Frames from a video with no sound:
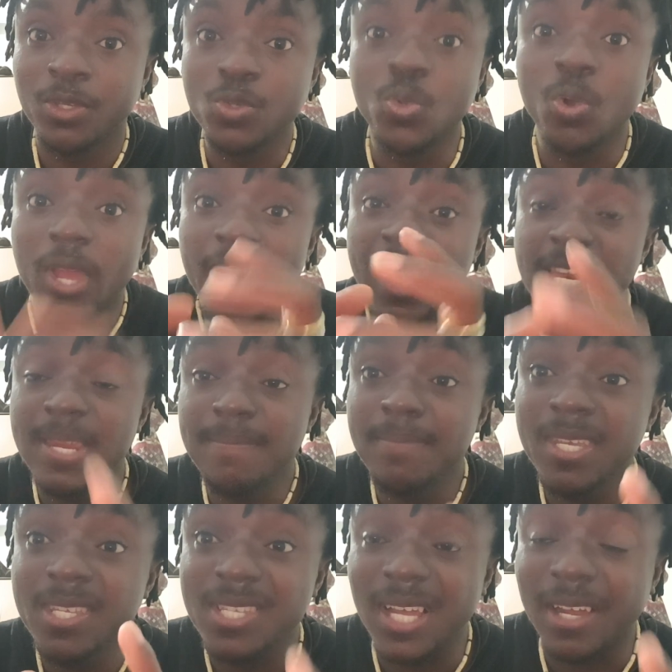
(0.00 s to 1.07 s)
Your
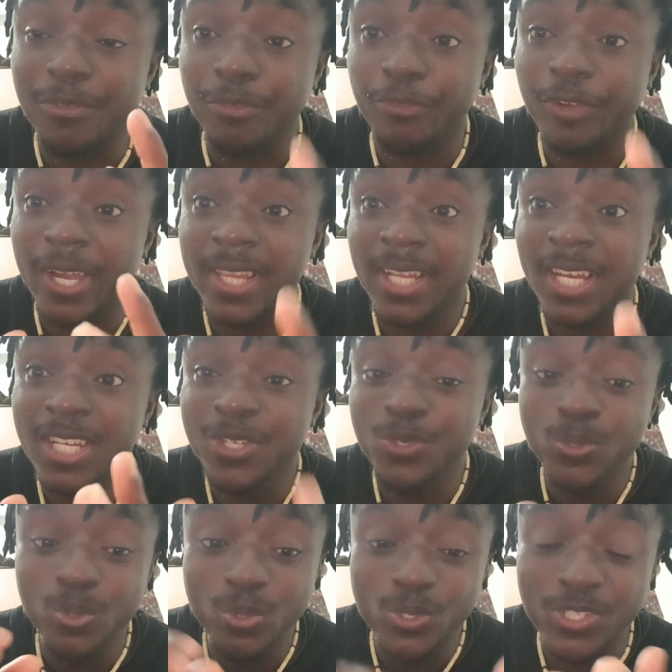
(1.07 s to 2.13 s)
enemies have finally
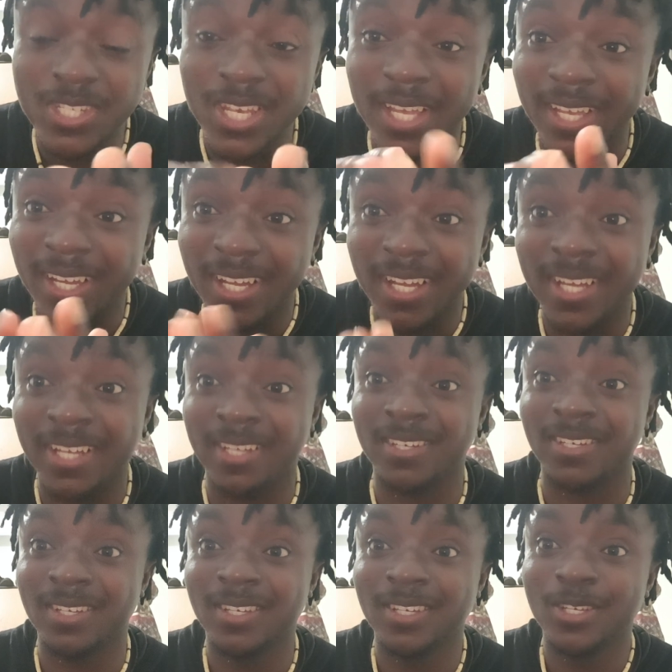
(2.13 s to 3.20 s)
used their
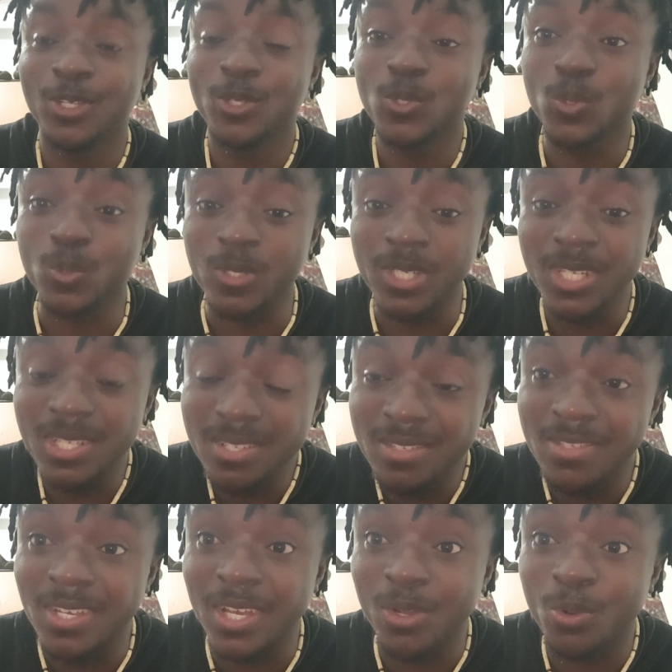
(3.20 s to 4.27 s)
hand to
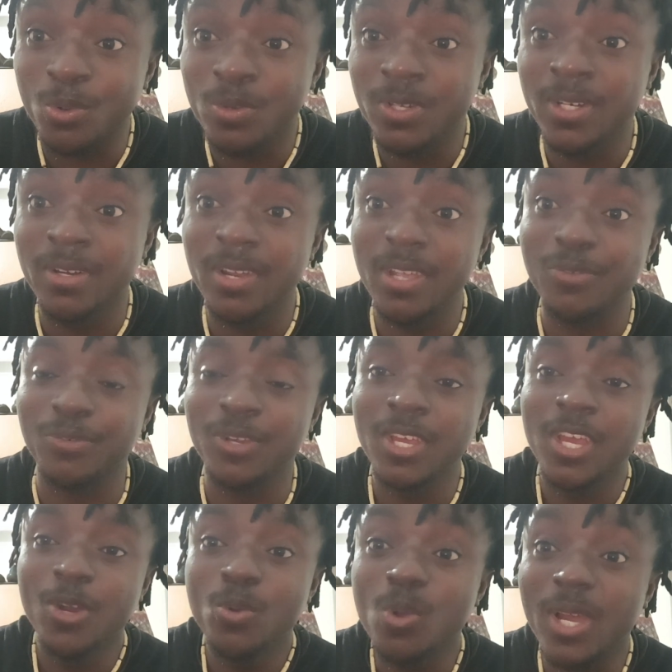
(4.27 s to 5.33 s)
dig their own grave.
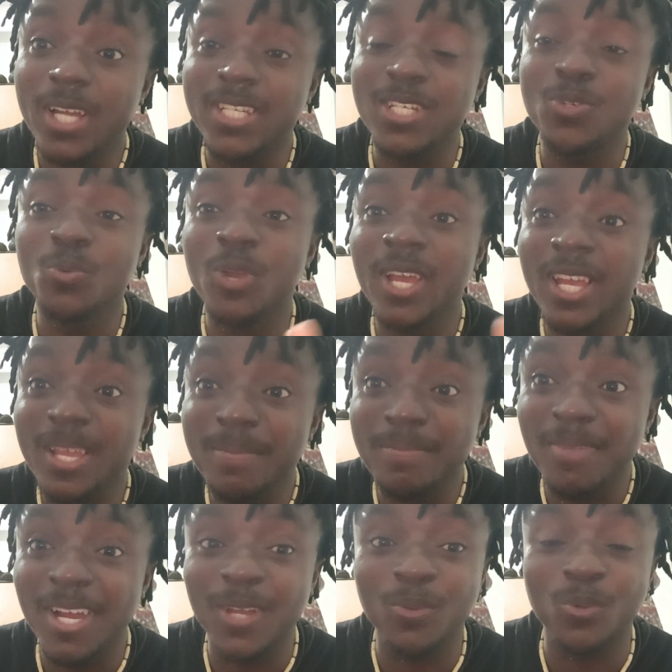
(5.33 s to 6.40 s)
Look at it. When
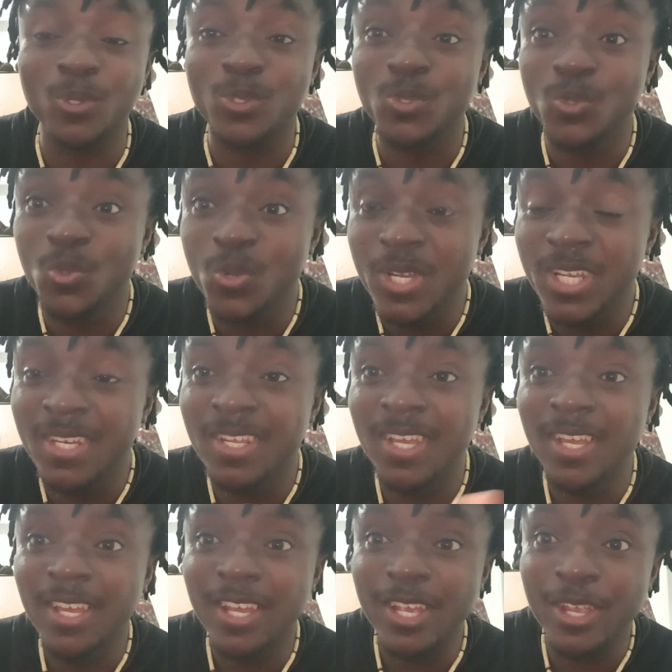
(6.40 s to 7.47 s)
Haman was
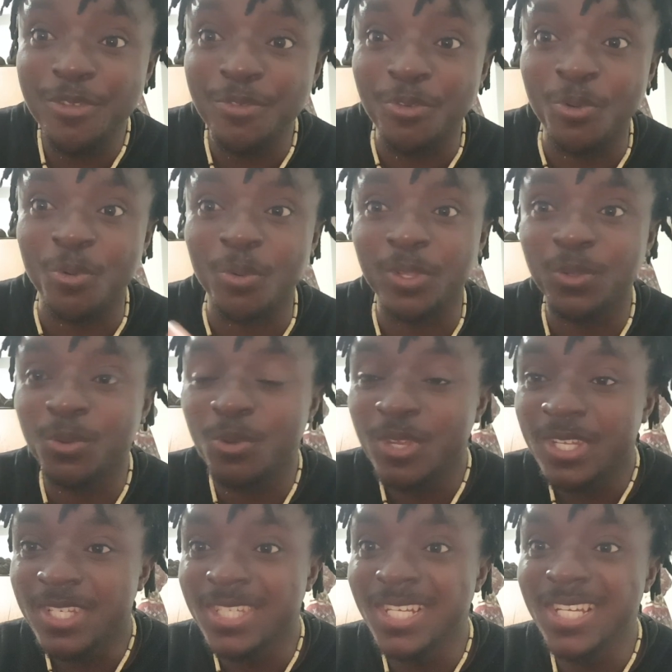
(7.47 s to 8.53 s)
doing evil, you know,
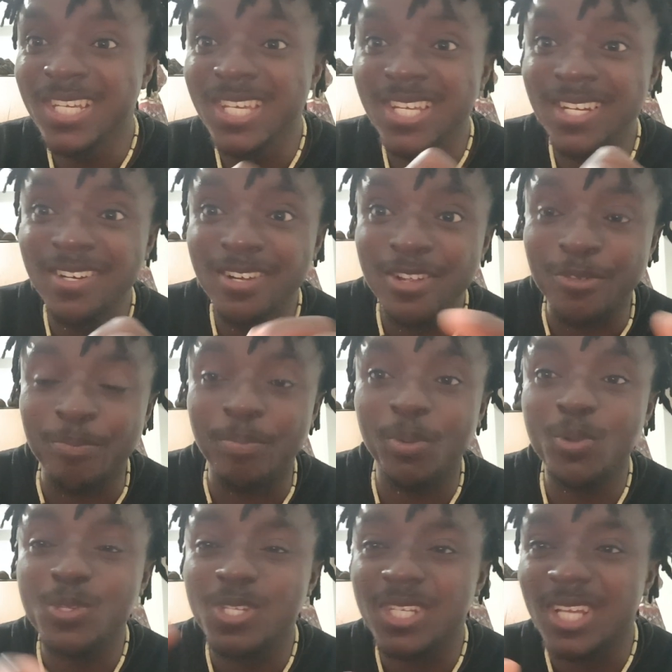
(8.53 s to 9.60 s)
digging grave,
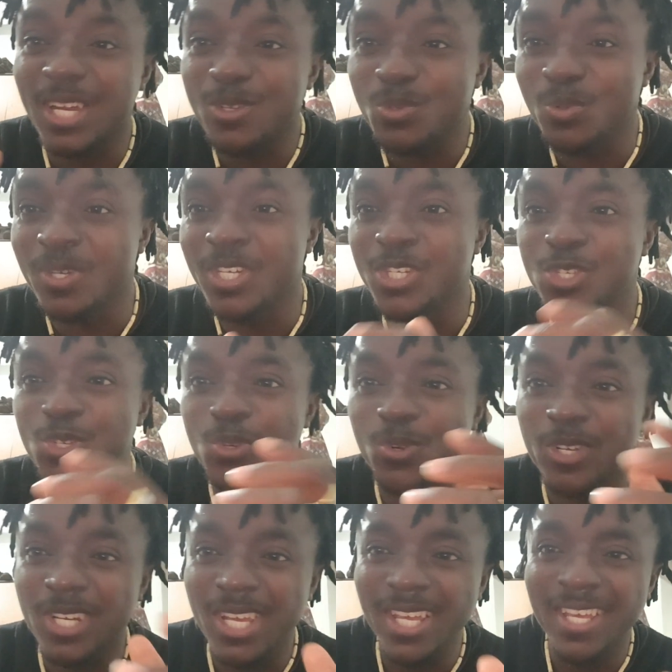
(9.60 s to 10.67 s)
plotting how to
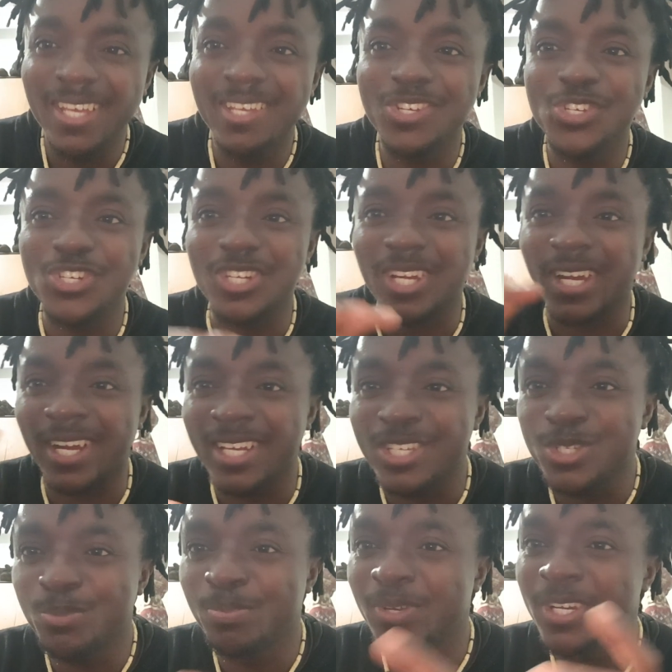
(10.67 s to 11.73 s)
destroy Esther and
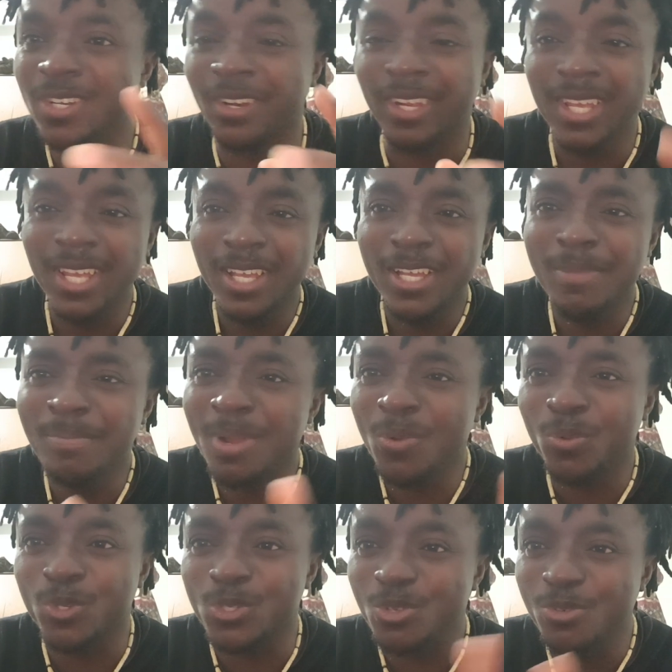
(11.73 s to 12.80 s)
his brethren,
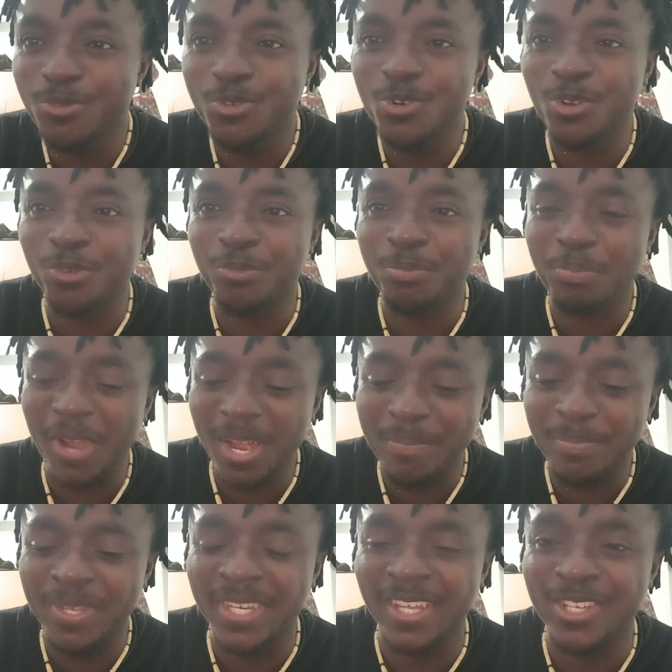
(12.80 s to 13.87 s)
Haman was so full of
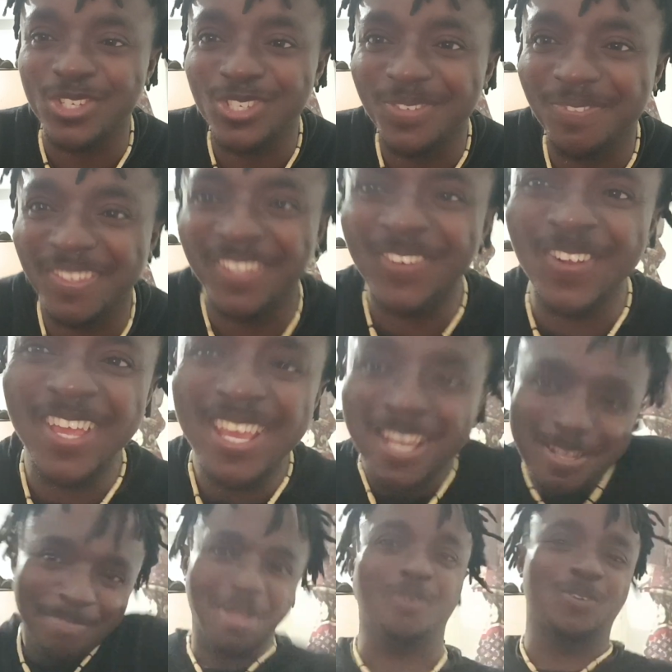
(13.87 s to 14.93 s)
happiness. You know,
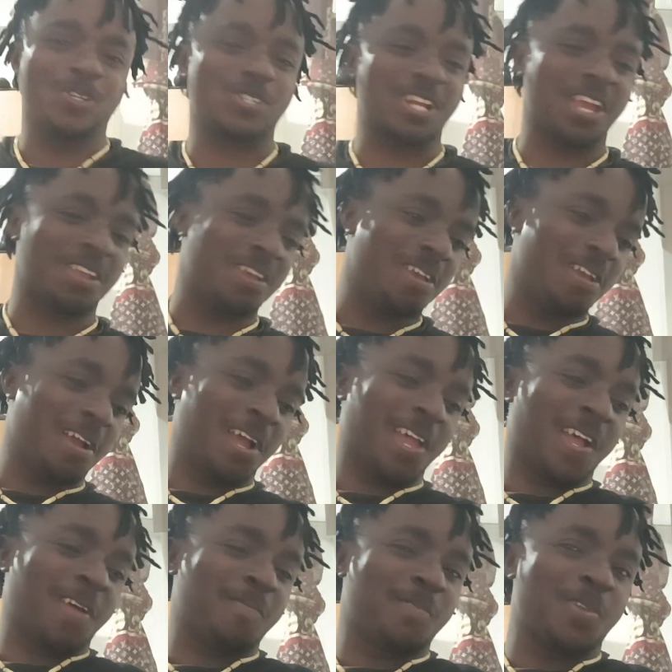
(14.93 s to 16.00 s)
Haman was like,
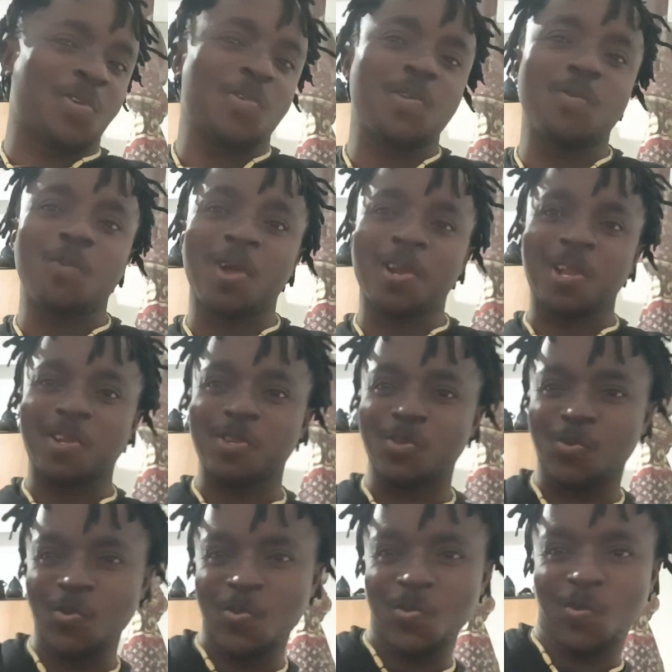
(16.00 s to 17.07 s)
I am the only one that
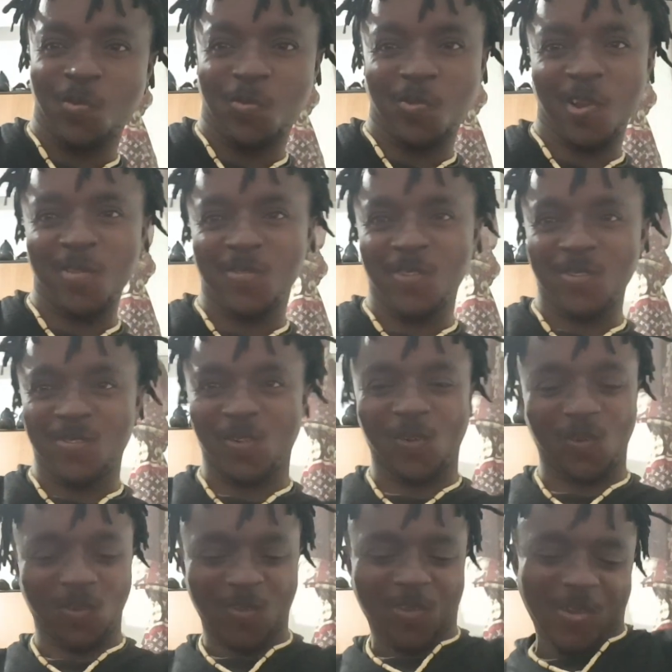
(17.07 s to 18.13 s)
is going to find
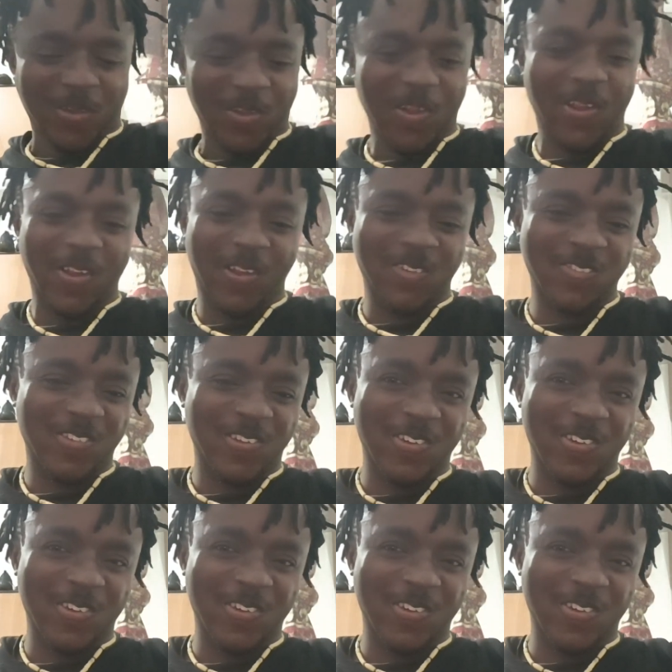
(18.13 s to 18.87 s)
favor. I am